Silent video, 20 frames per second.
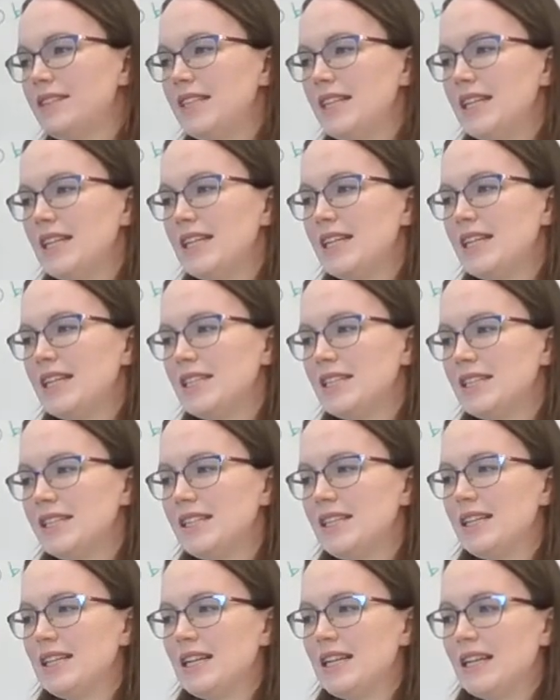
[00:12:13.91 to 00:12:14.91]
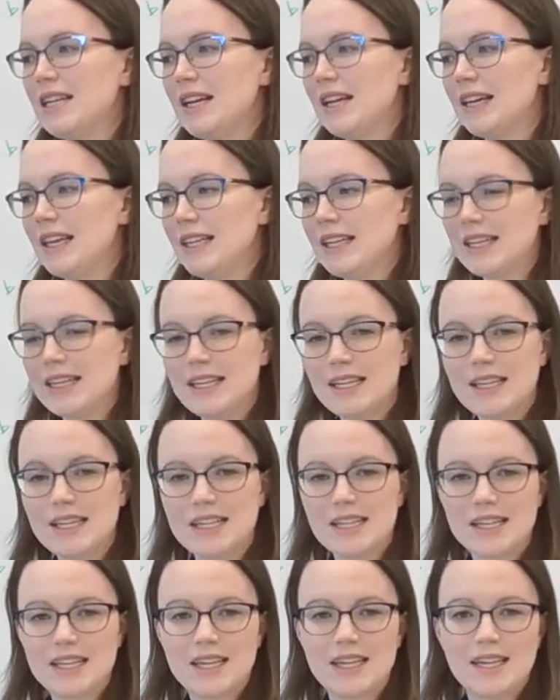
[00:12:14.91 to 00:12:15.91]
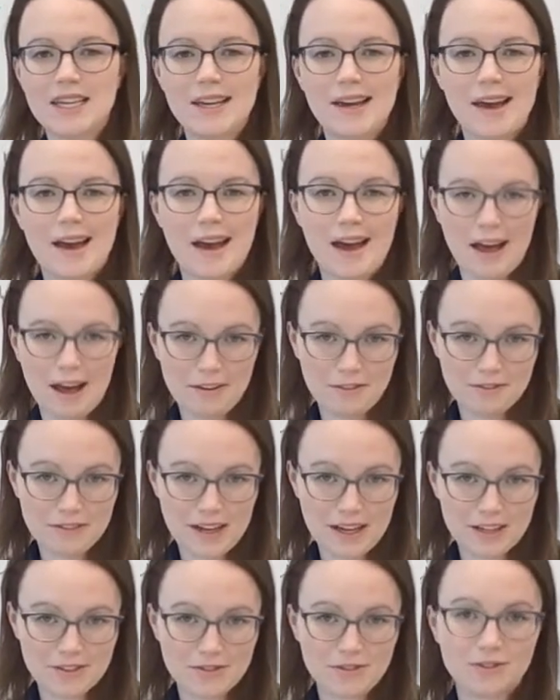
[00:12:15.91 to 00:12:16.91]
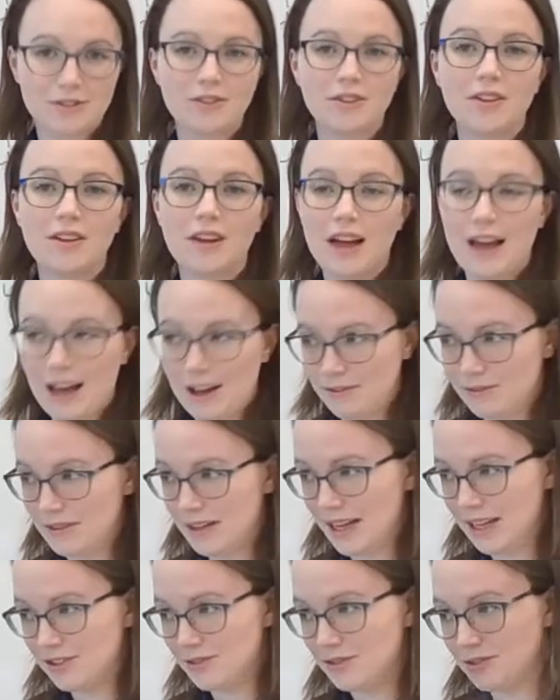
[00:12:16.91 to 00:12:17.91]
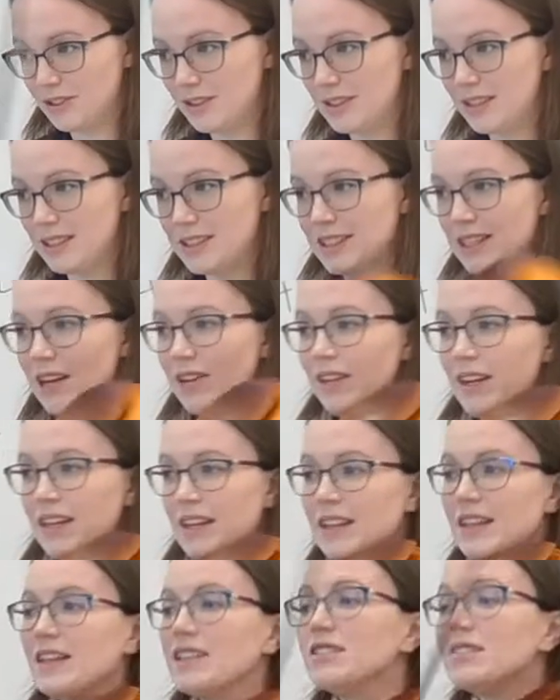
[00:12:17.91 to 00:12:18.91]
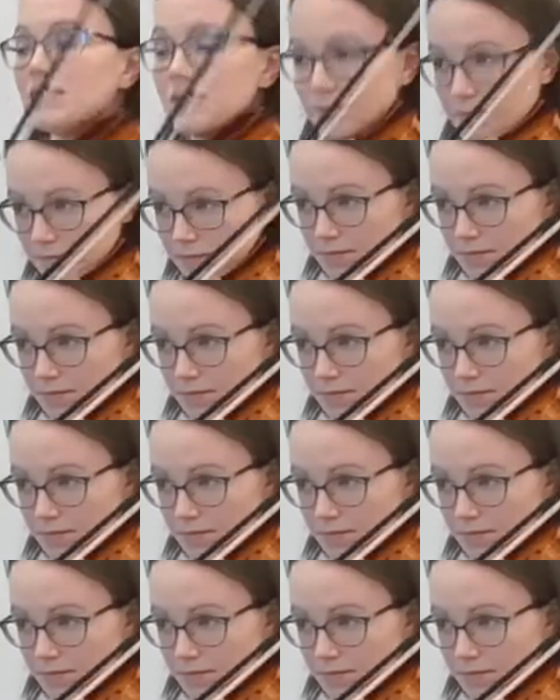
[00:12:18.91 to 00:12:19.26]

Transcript: D, D, E, E, F natural, F natural. It's going to sound like this.